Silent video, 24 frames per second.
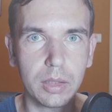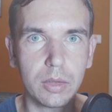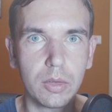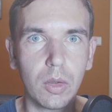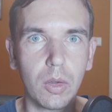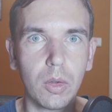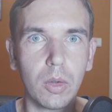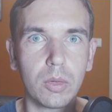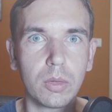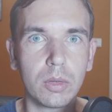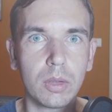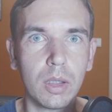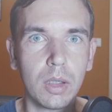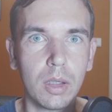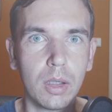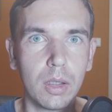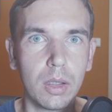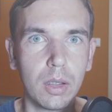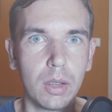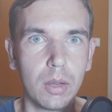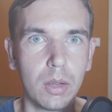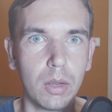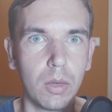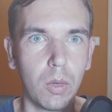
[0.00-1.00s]
on
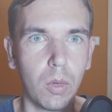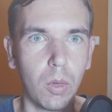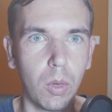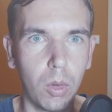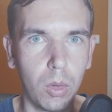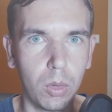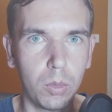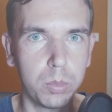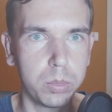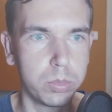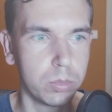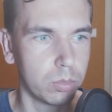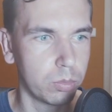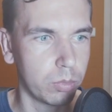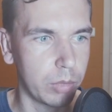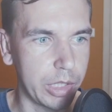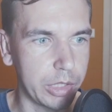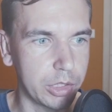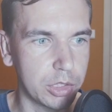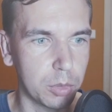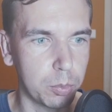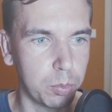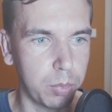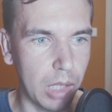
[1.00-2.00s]
all
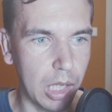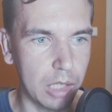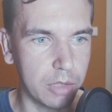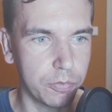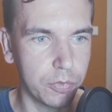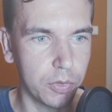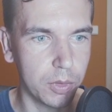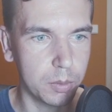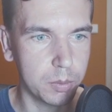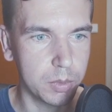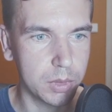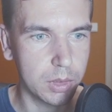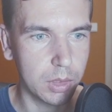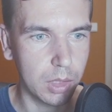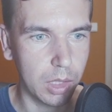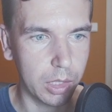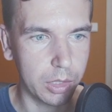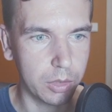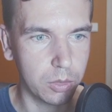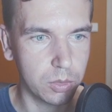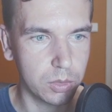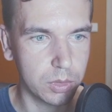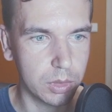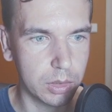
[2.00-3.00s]
major platforms. I
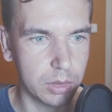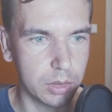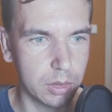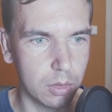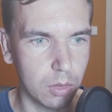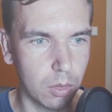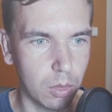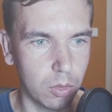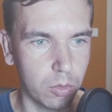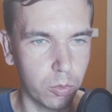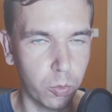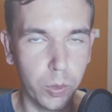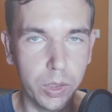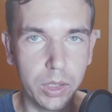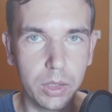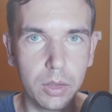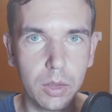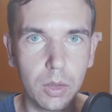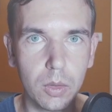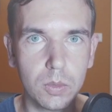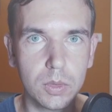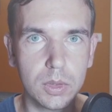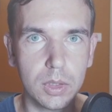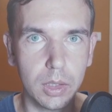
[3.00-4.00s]
use it on
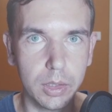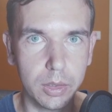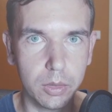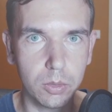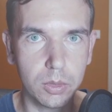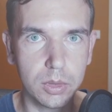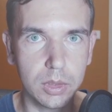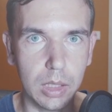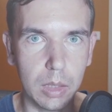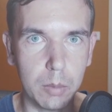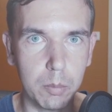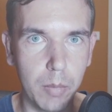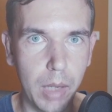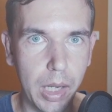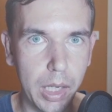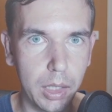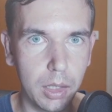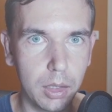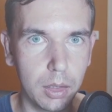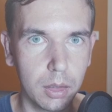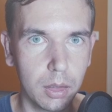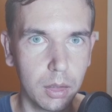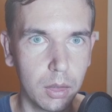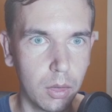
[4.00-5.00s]
Windows, Linux and
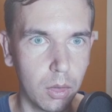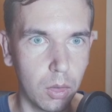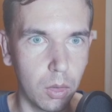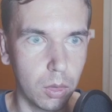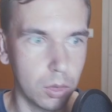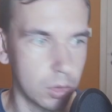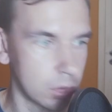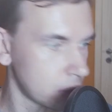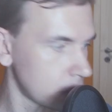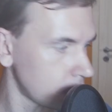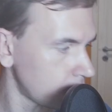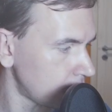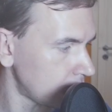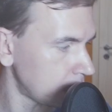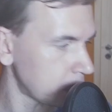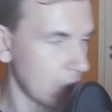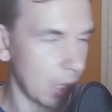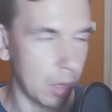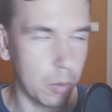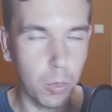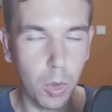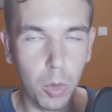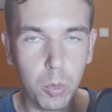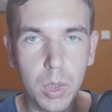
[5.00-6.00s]
Mac, also in my
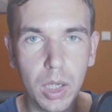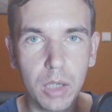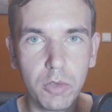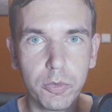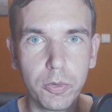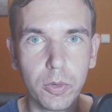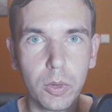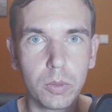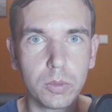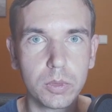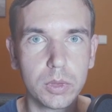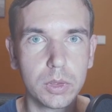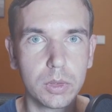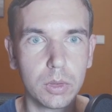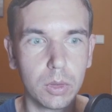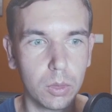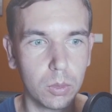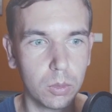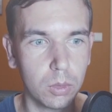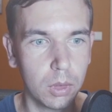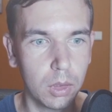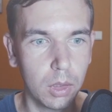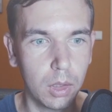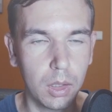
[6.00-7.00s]
mobile phone,
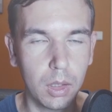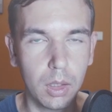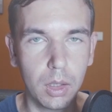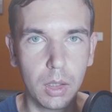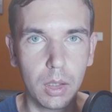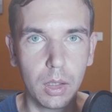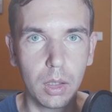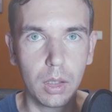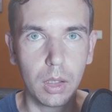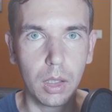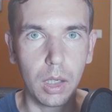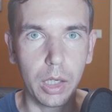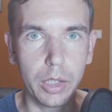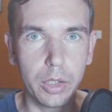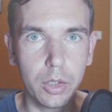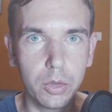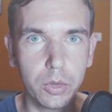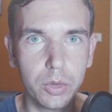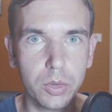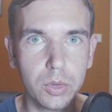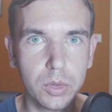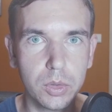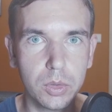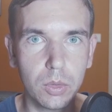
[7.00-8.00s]
so I got
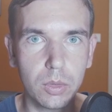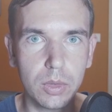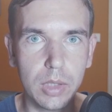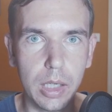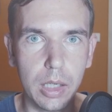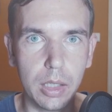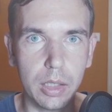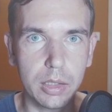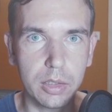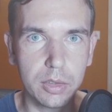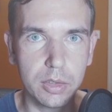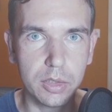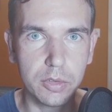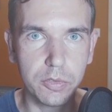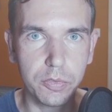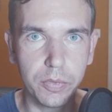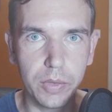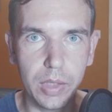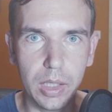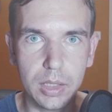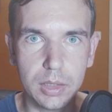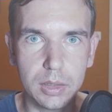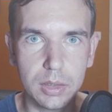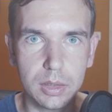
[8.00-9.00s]
used to their
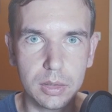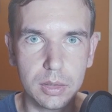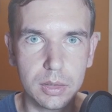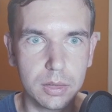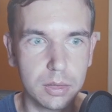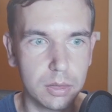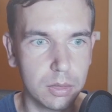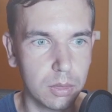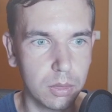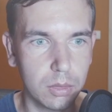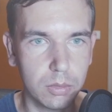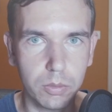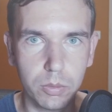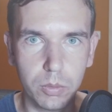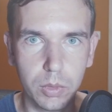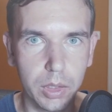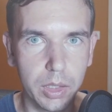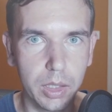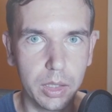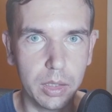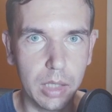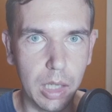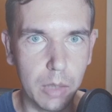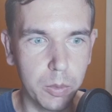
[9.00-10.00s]
interface. It's
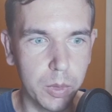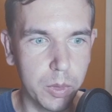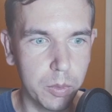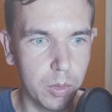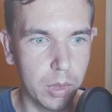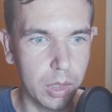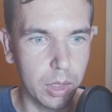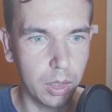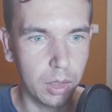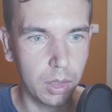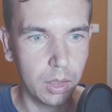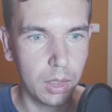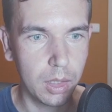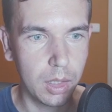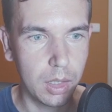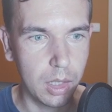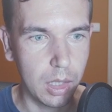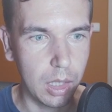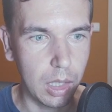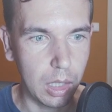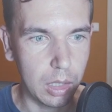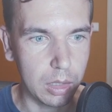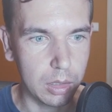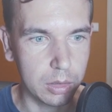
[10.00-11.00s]
working everywhere,
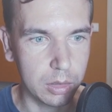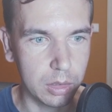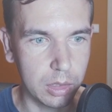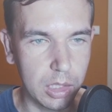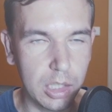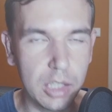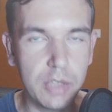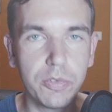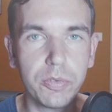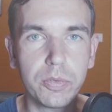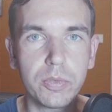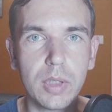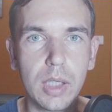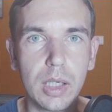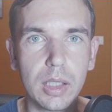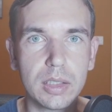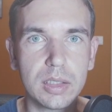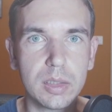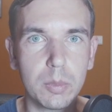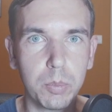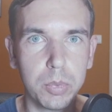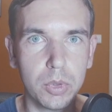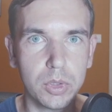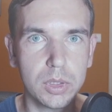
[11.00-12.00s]
and if there is
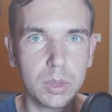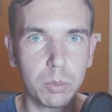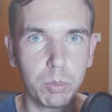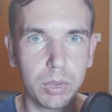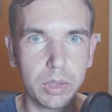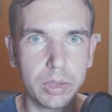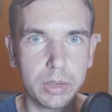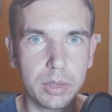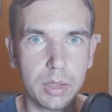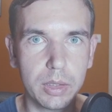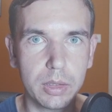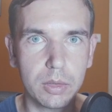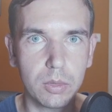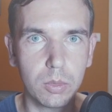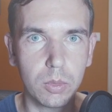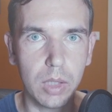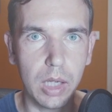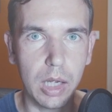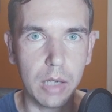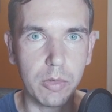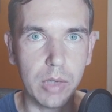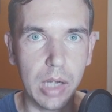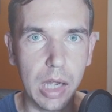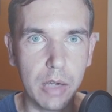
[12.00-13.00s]
a possibility to
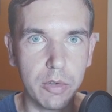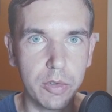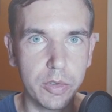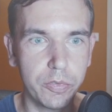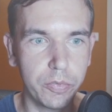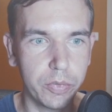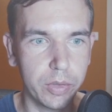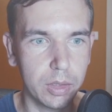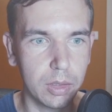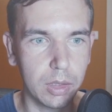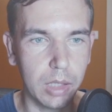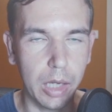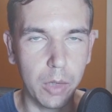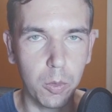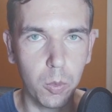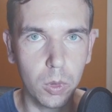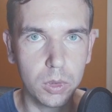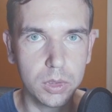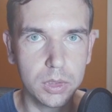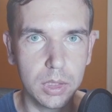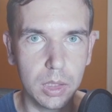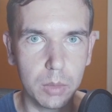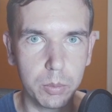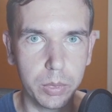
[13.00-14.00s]
have everything like
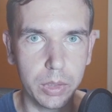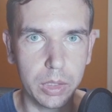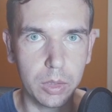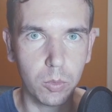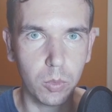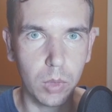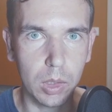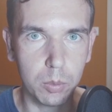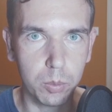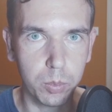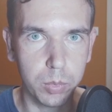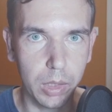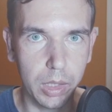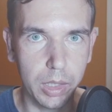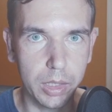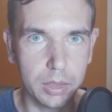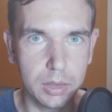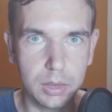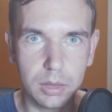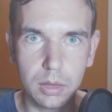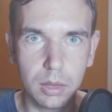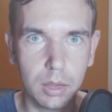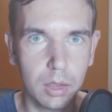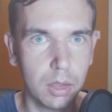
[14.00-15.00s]
WhatsApp in one
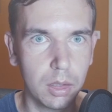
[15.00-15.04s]
place,